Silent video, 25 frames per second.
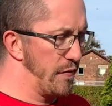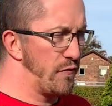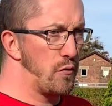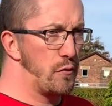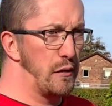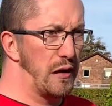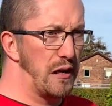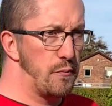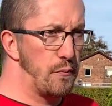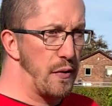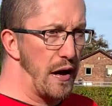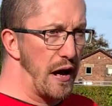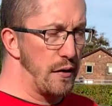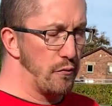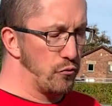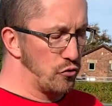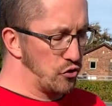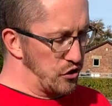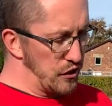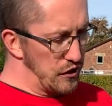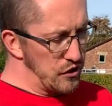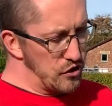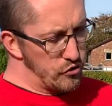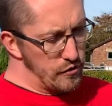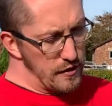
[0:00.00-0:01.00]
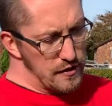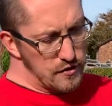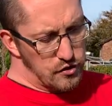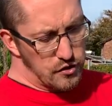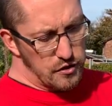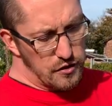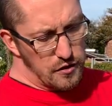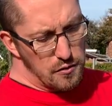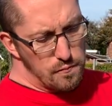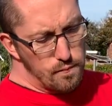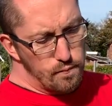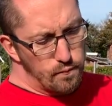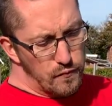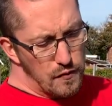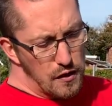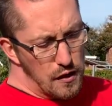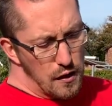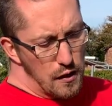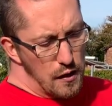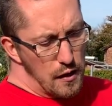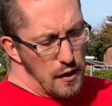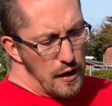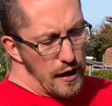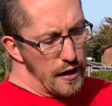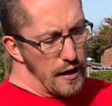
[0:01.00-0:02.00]
really paid much interest to them,
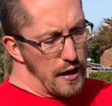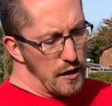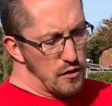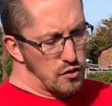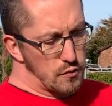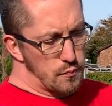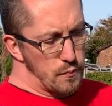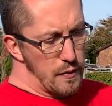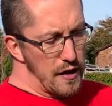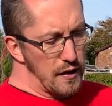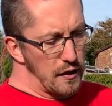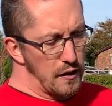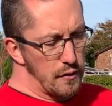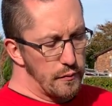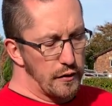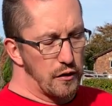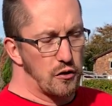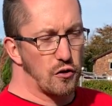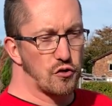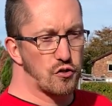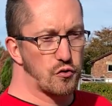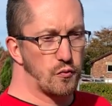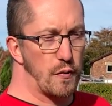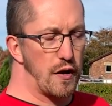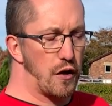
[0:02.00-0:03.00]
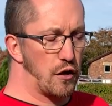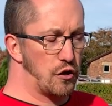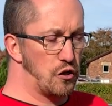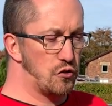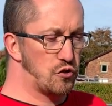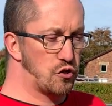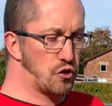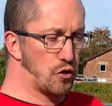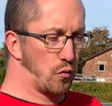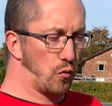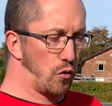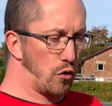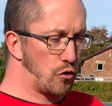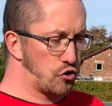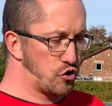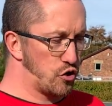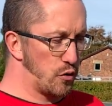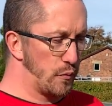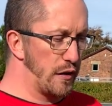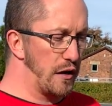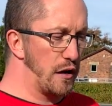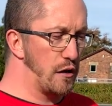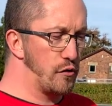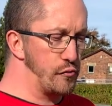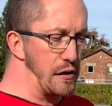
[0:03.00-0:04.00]
and that was mainly because when I used to watch a
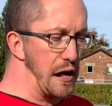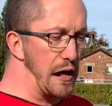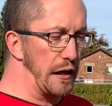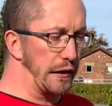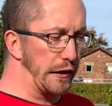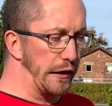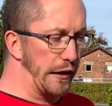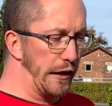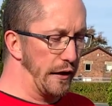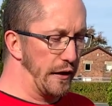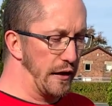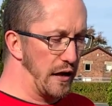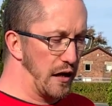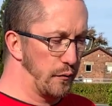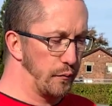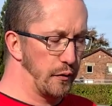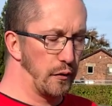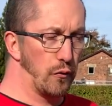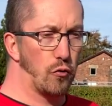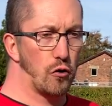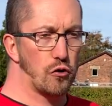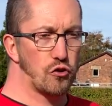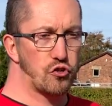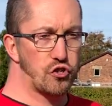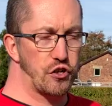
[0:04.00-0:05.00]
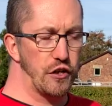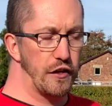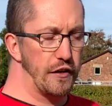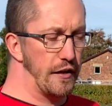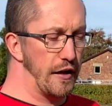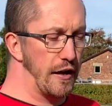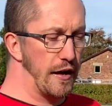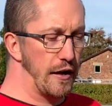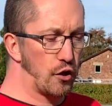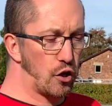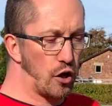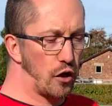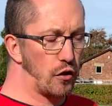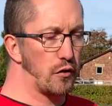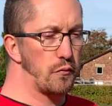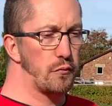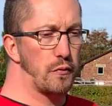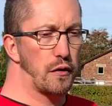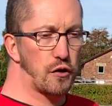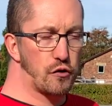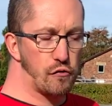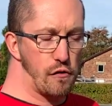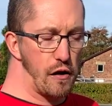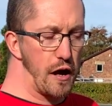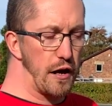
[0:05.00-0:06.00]
bit of rallying, I'd be watching Colin
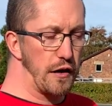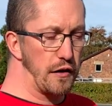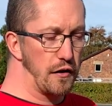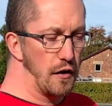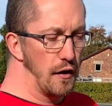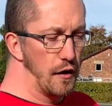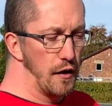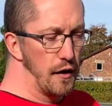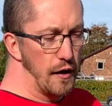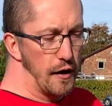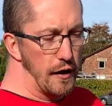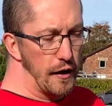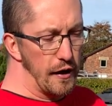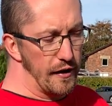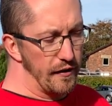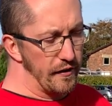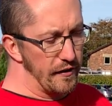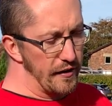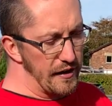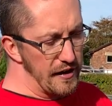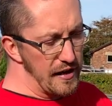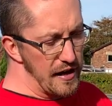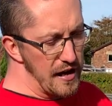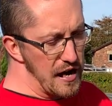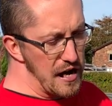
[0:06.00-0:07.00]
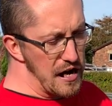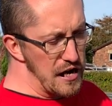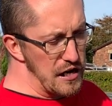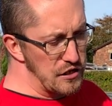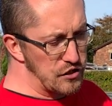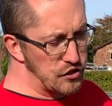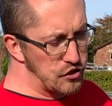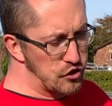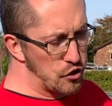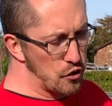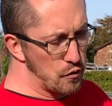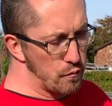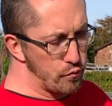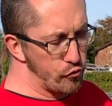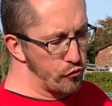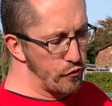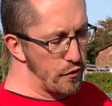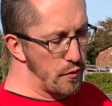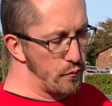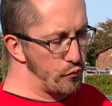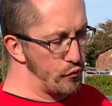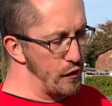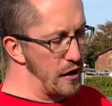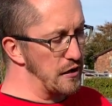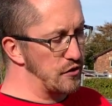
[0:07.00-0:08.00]
McRae in the Super
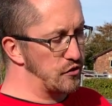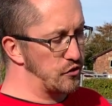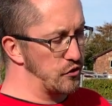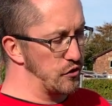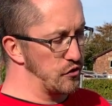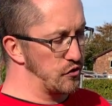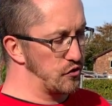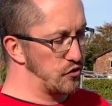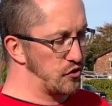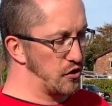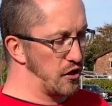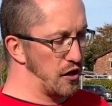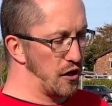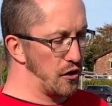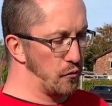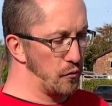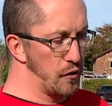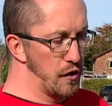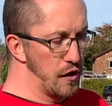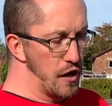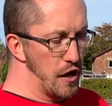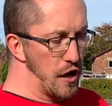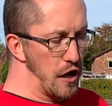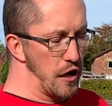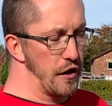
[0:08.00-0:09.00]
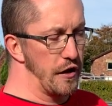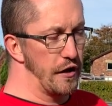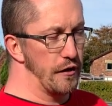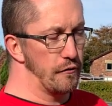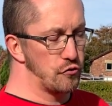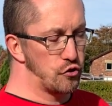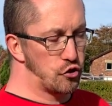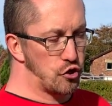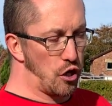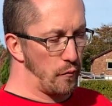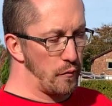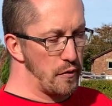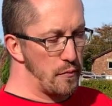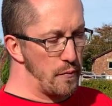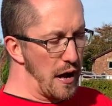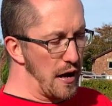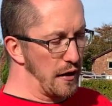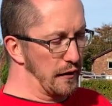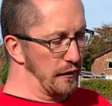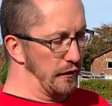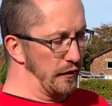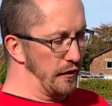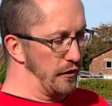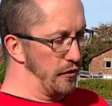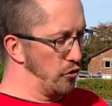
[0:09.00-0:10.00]
Imprezas, so, and it was Tommy
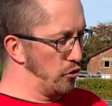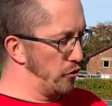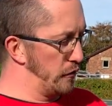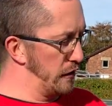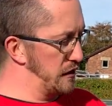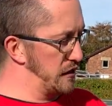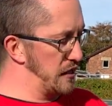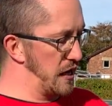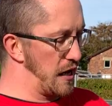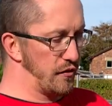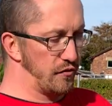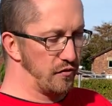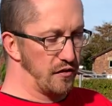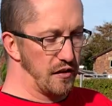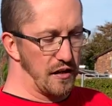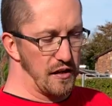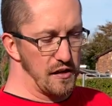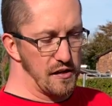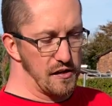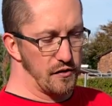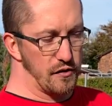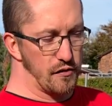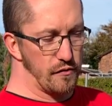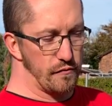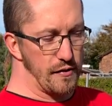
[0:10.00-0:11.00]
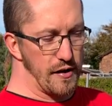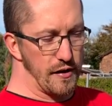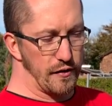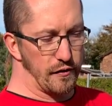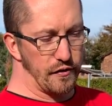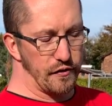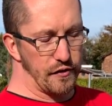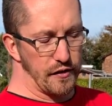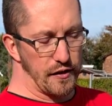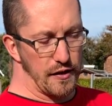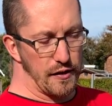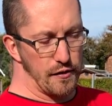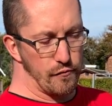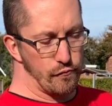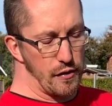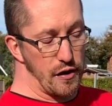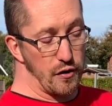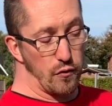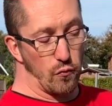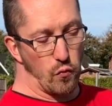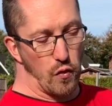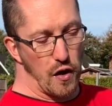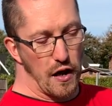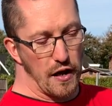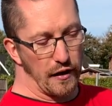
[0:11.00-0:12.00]
Mackinnon always had the red
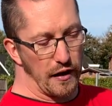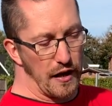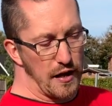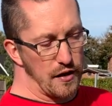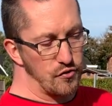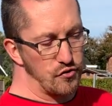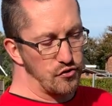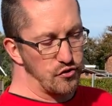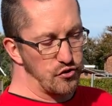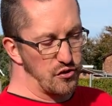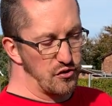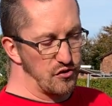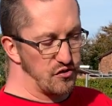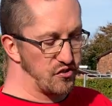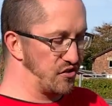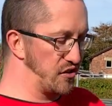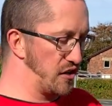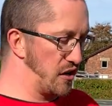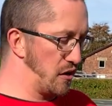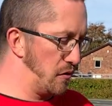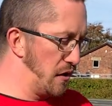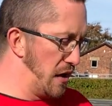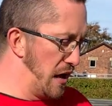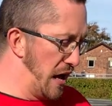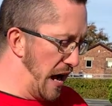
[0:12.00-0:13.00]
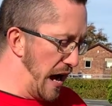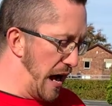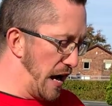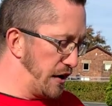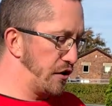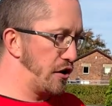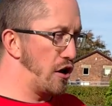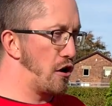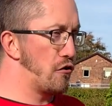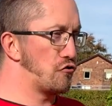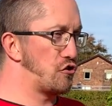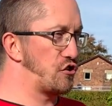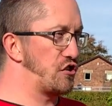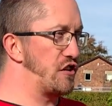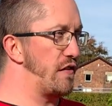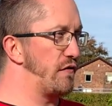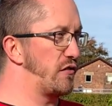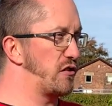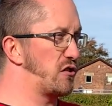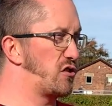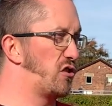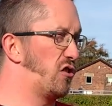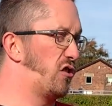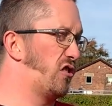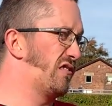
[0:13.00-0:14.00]
and white Lancers, so I don't know, just never
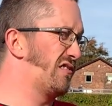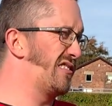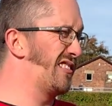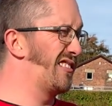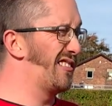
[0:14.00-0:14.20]
sort of